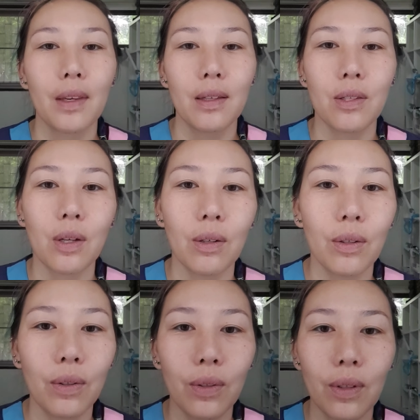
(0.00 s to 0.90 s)

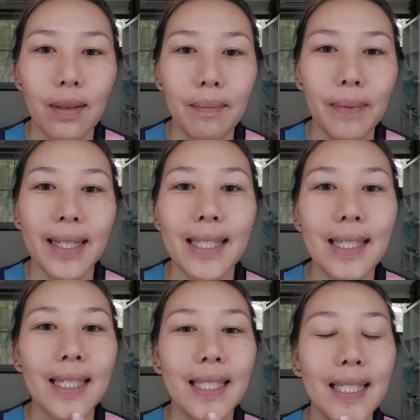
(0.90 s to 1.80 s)
So my
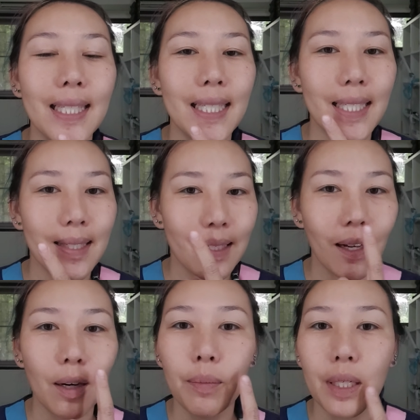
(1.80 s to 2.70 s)
skin is
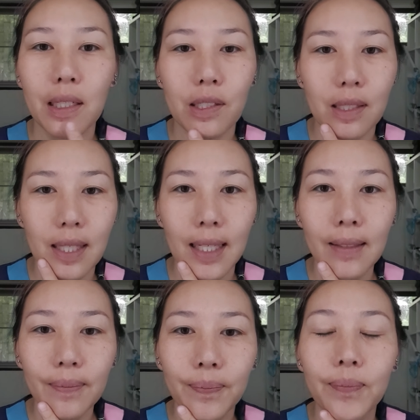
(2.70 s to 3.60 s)
combination skin,